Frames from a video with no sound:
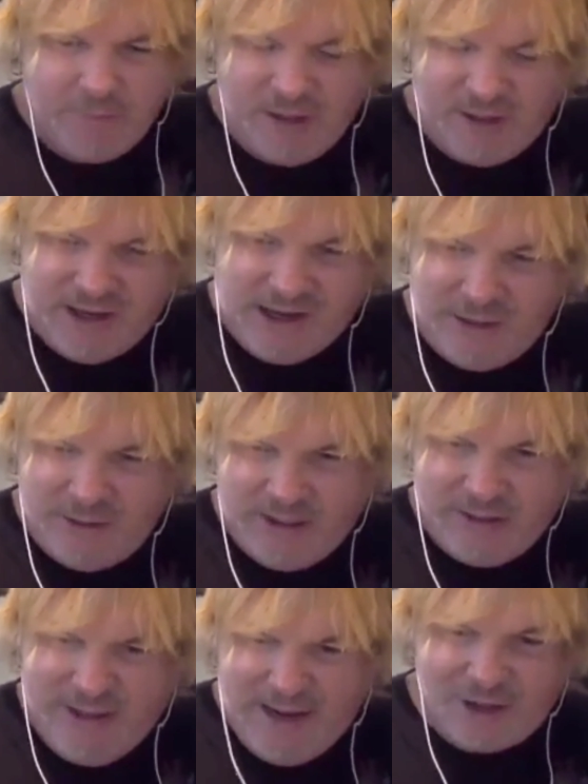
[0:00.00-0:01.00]
the title
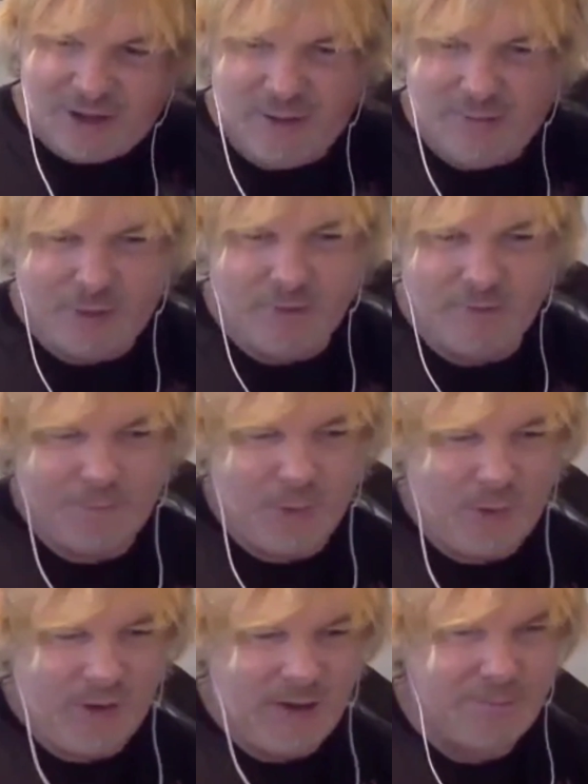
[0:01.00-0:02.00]
on Lashley to prove a
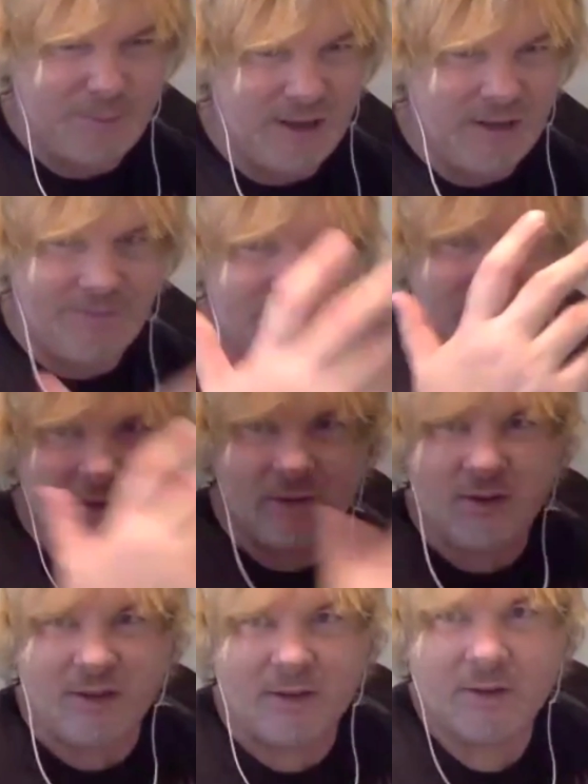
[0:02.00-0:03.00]
point, but
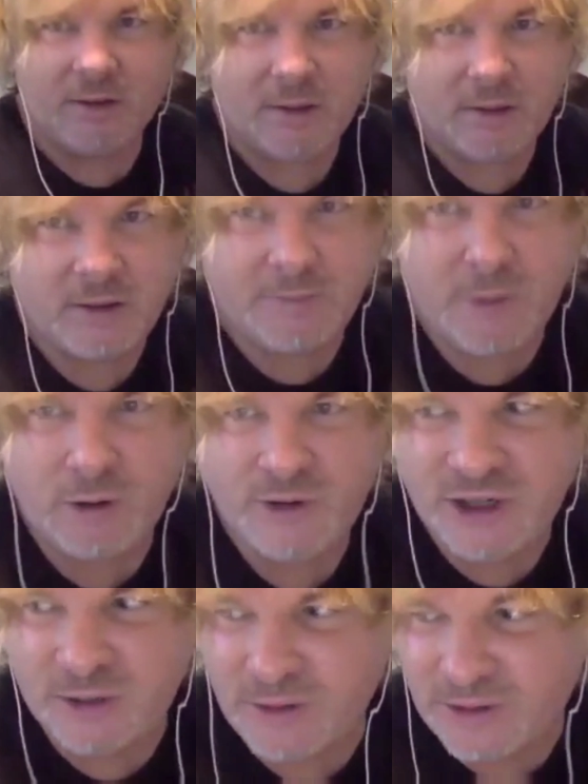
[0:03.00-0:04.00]
the
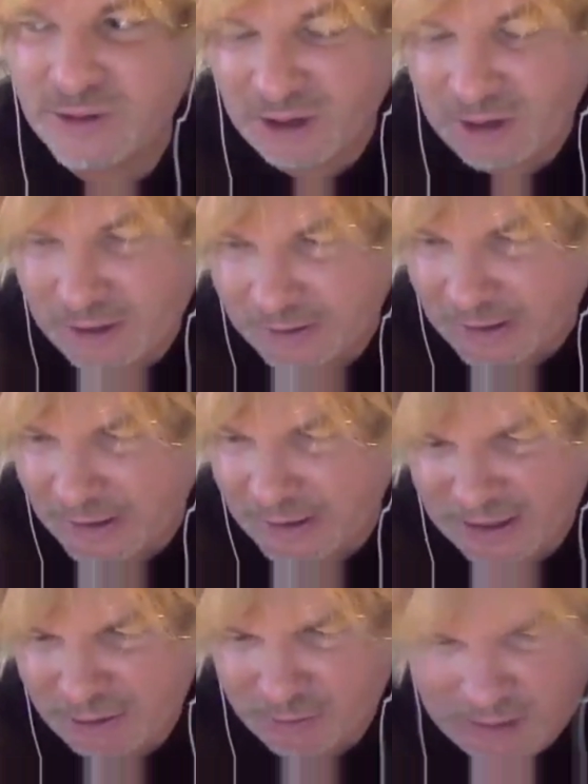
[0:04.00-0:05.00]
mojo is gone.
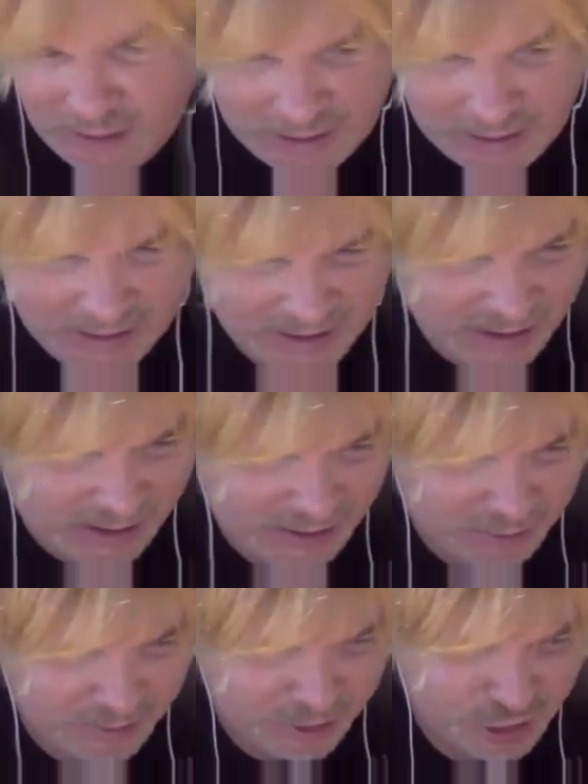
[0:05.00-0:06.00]
I don't get it. I
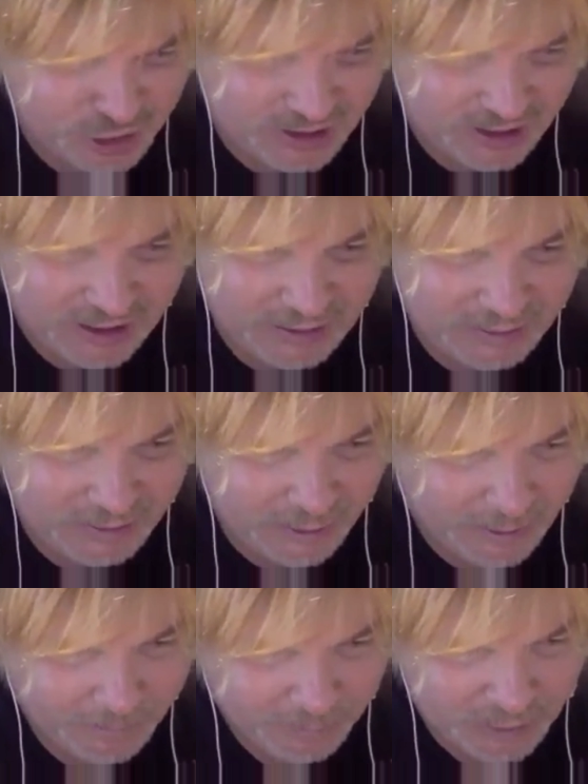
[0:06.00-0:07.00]
don't understand
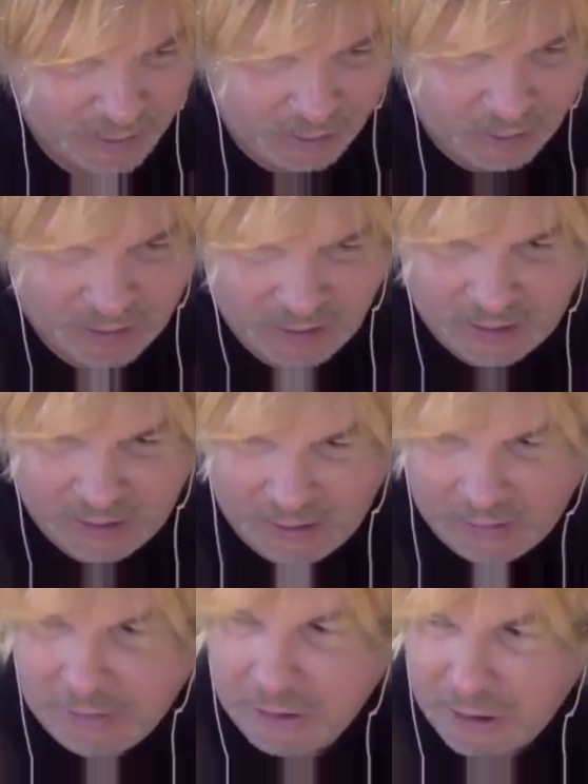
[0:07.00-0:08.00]
their
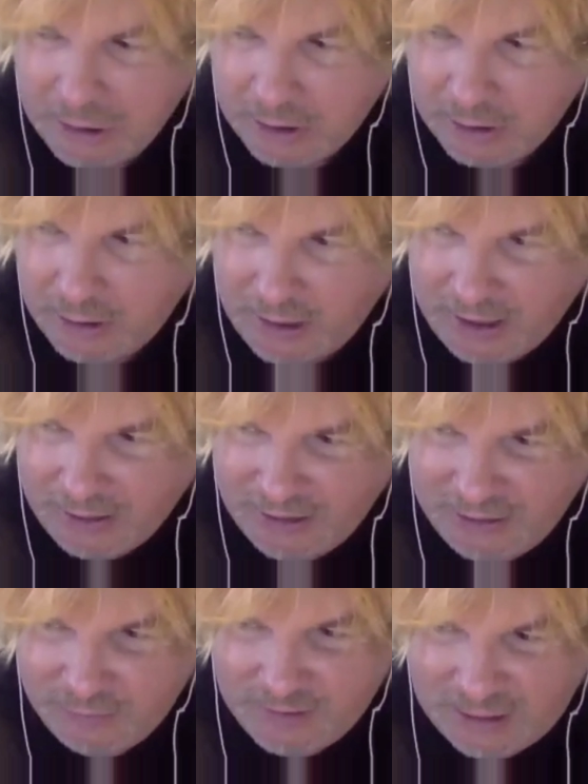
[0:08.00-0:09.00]
thinking. And
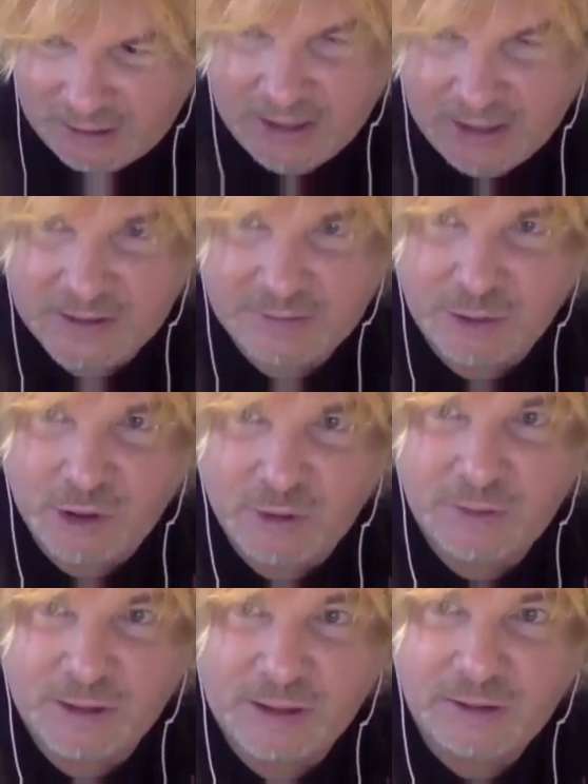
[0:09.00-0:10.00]
even that Kenneth
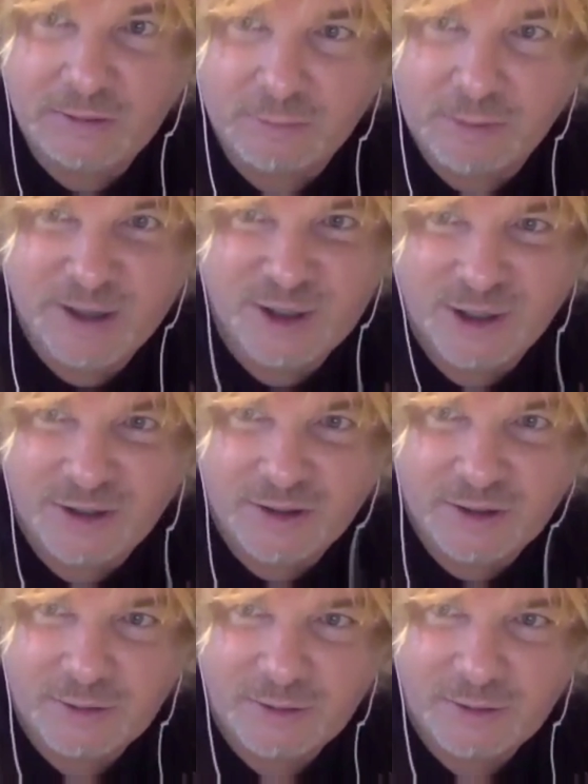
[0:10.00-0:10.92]
Mobley mentioned